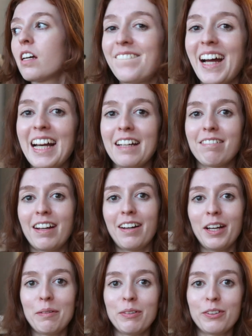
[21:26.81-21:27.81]
But anyway, I
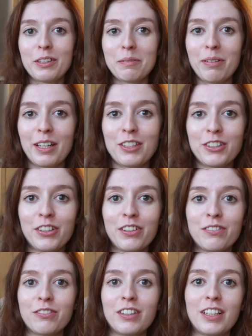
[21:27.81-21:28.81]
hope you've got the picture
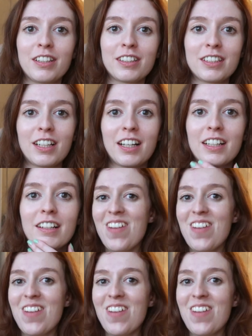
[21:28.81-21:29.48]
of what it looks like.